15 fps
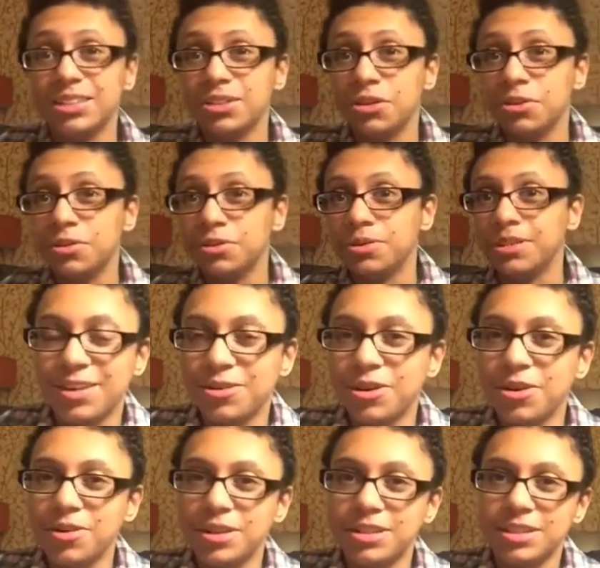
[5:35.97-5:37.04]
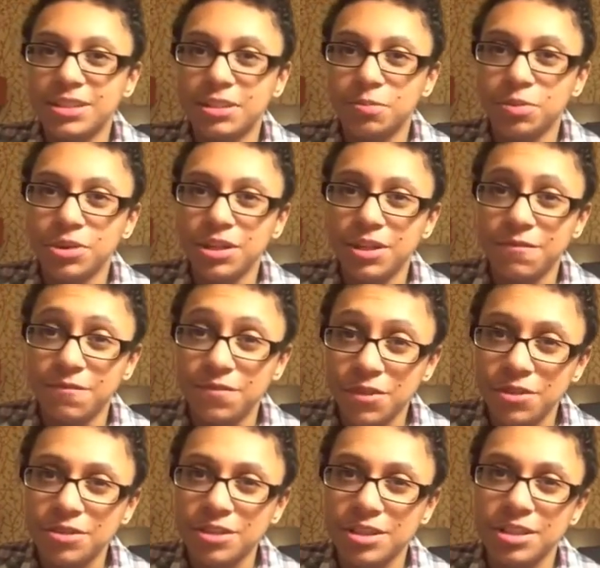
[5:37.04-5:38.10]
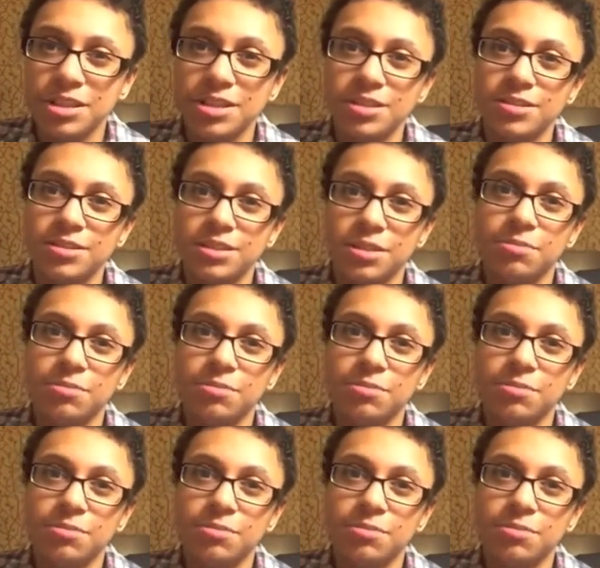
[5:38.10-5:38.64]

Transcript: so I don't know, it's pretty confusing